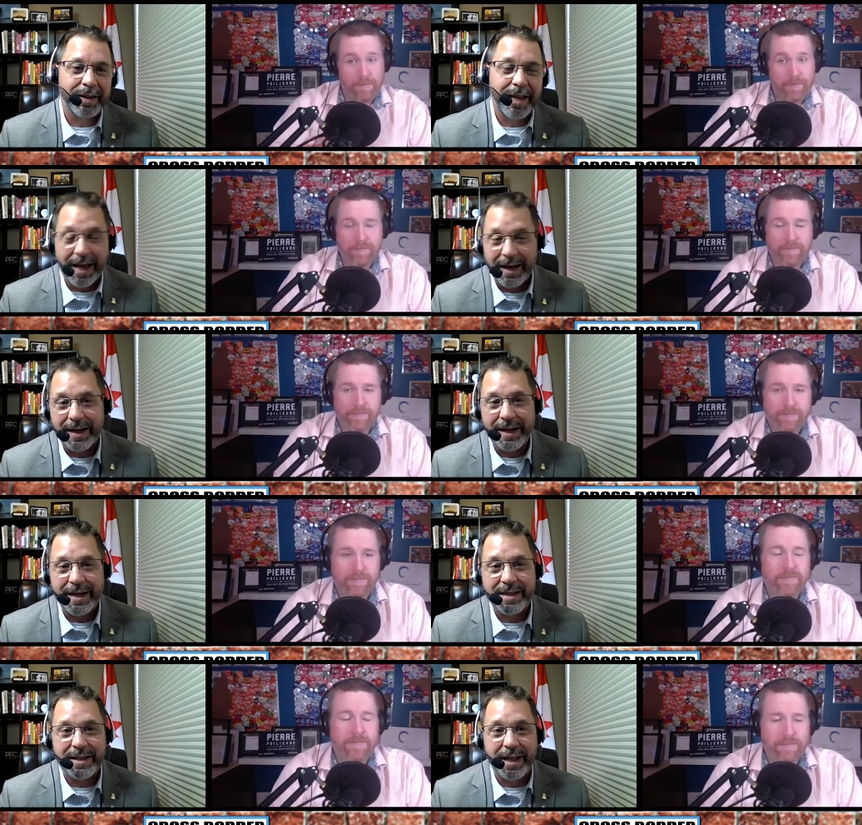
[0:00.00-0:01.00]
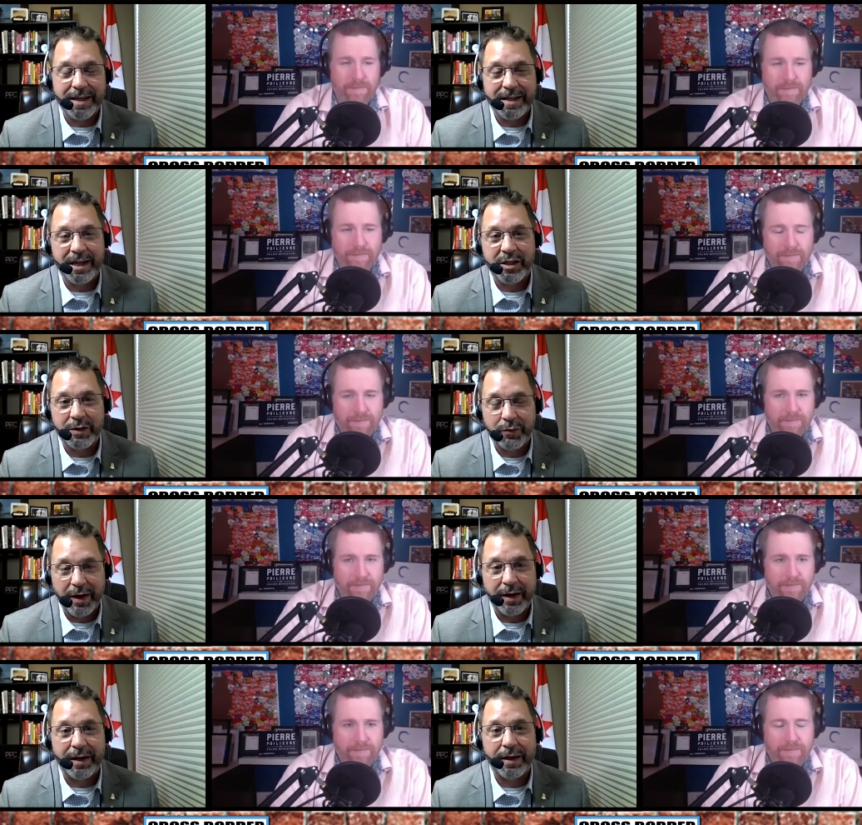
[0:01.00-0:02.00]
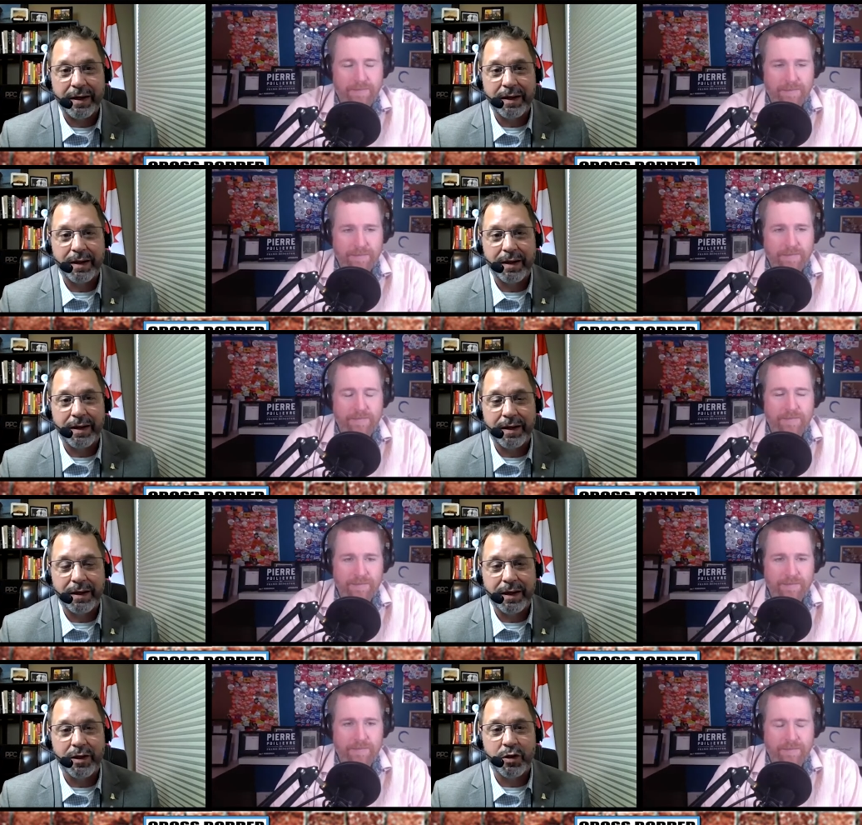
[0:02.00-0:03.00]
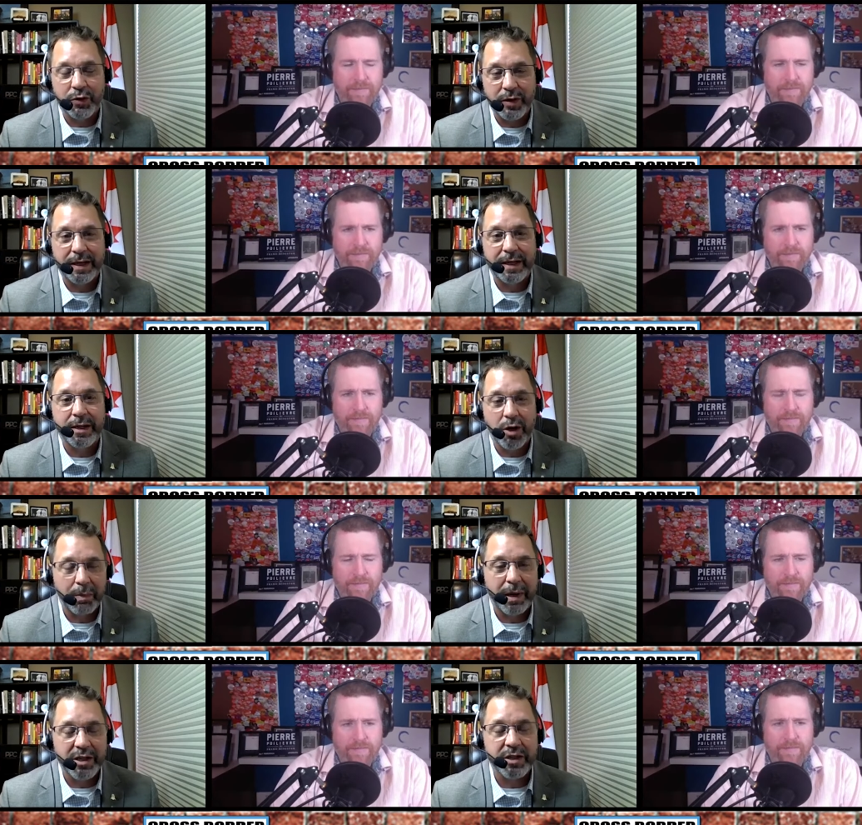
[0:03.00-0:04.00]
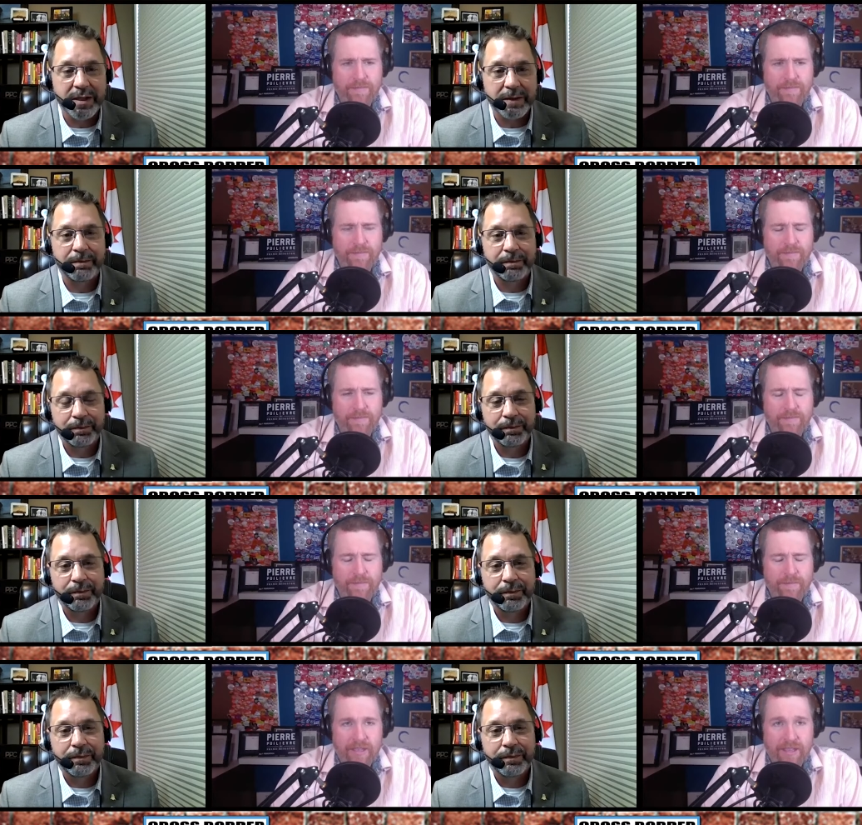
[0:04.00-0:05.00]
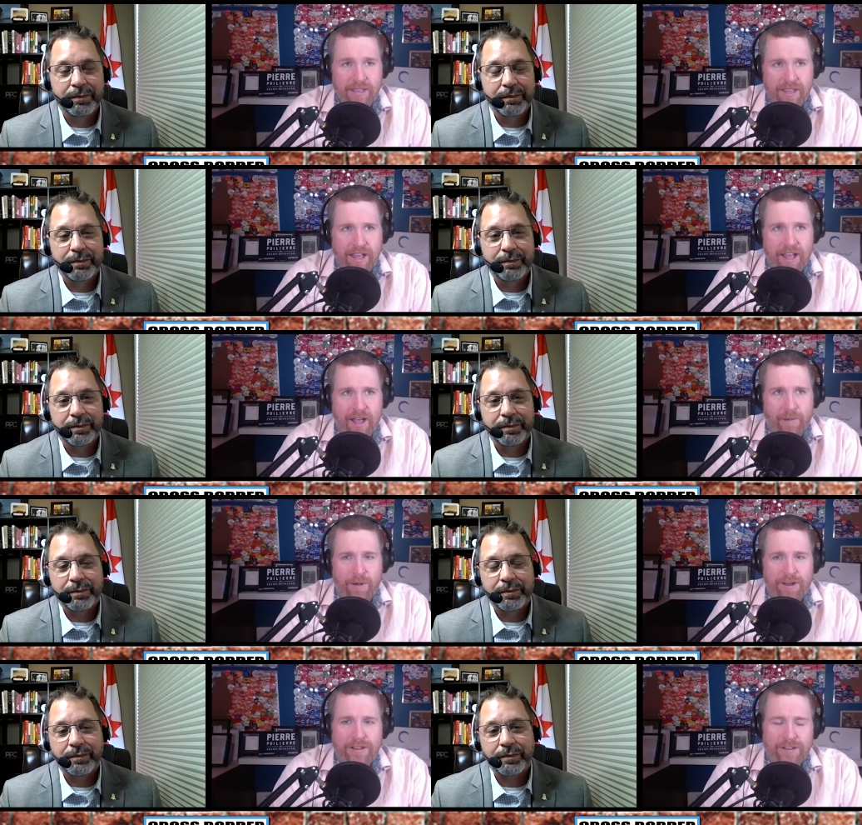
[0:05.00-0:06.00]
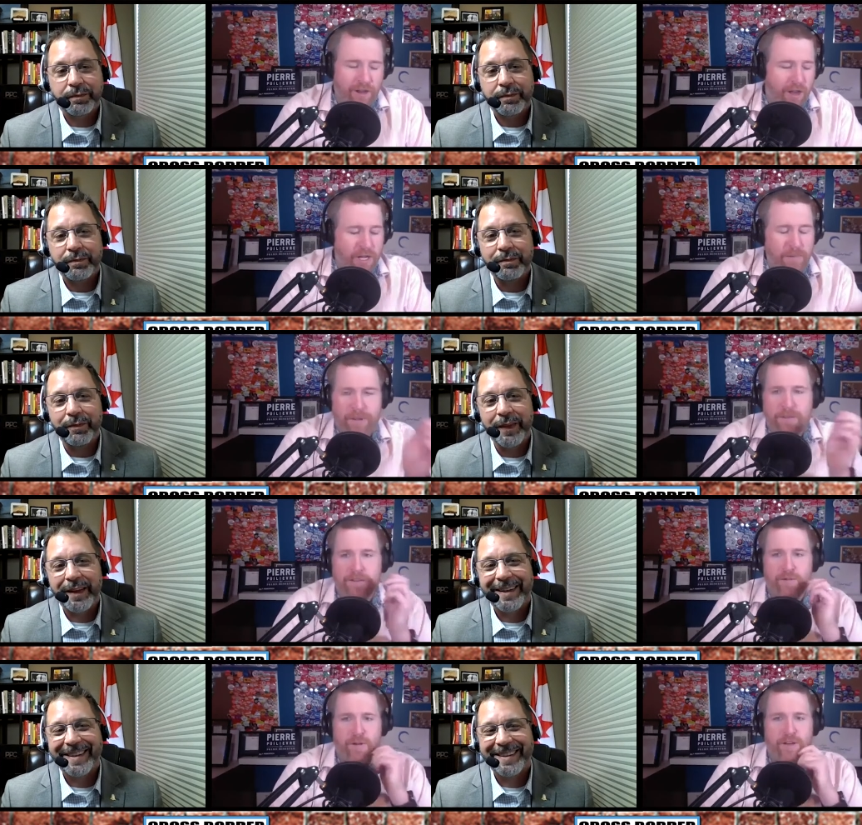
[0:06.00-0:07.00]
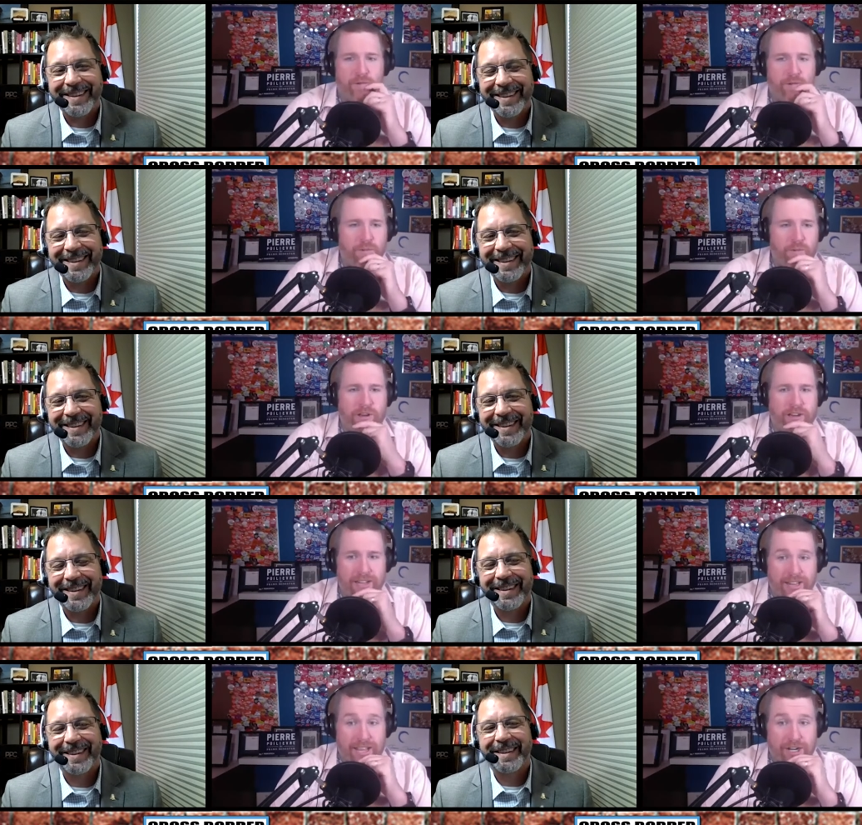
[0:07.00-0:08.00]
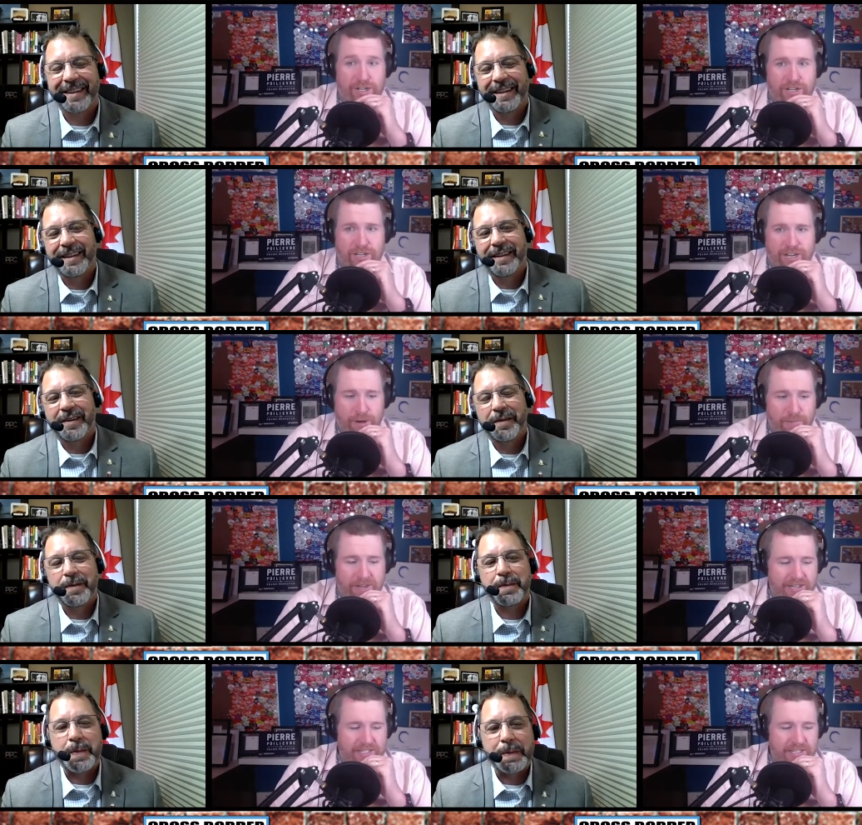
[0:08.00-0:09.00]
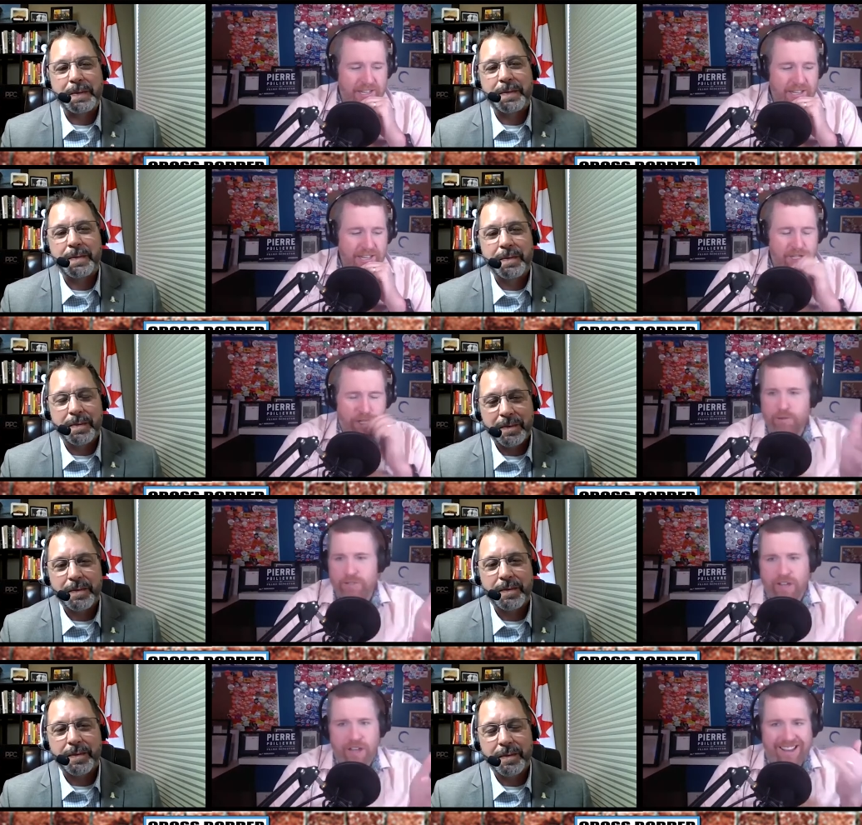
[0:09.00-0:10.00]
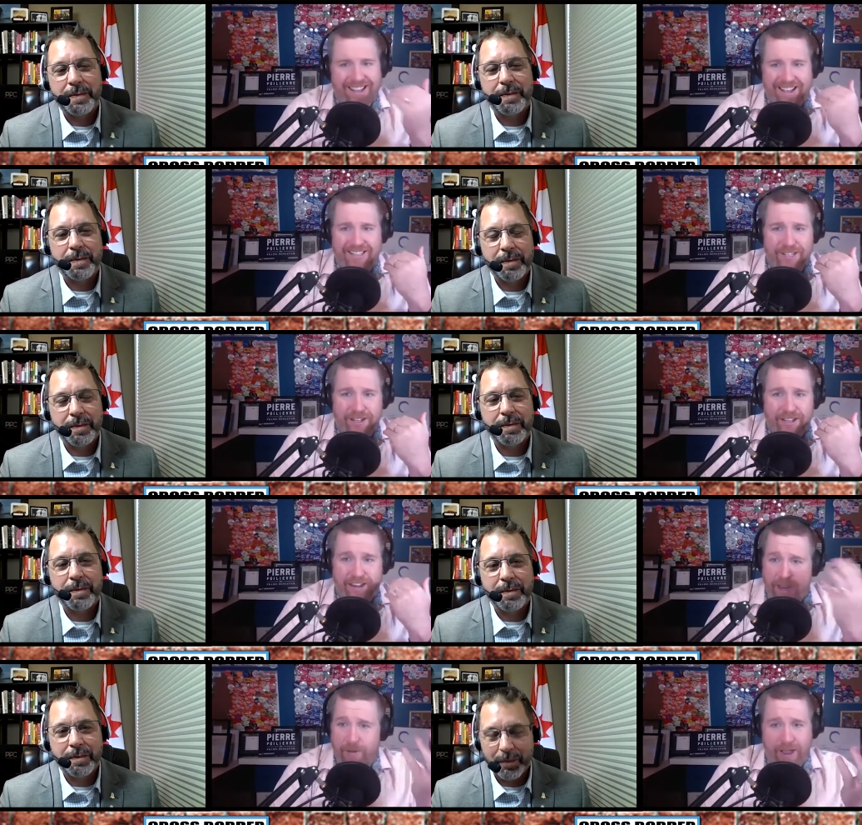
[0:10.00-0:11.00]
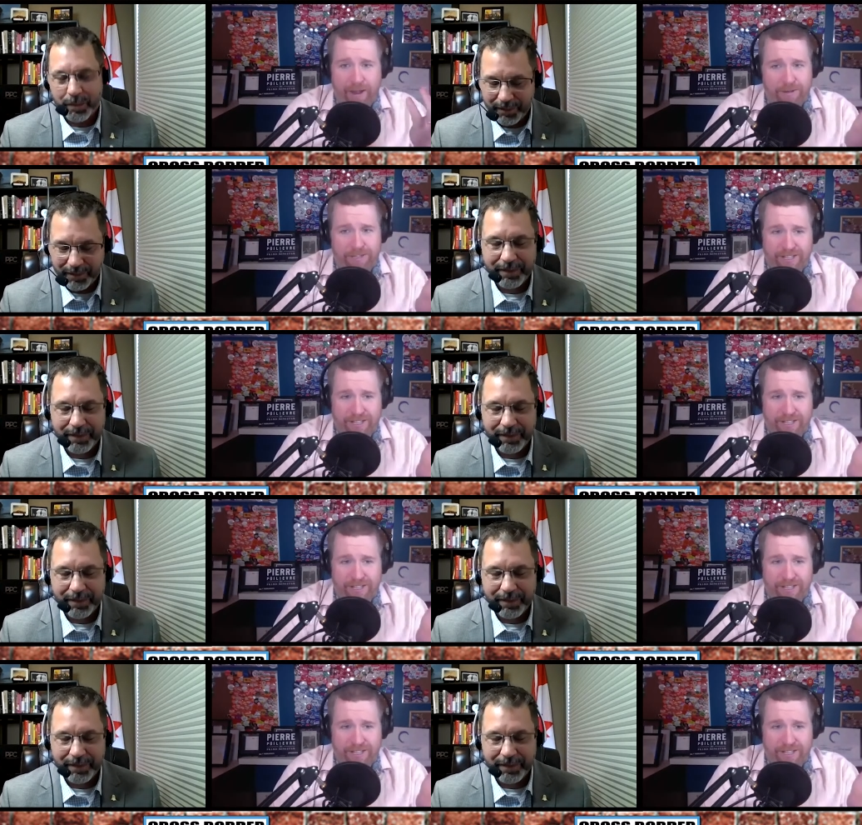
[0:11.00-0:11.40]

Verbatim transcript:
Speaker 1: candidates that has actually ran in three nominations.
Speaker 2: I want to talk about the 2021 election here, because you saw it, I saw it. I was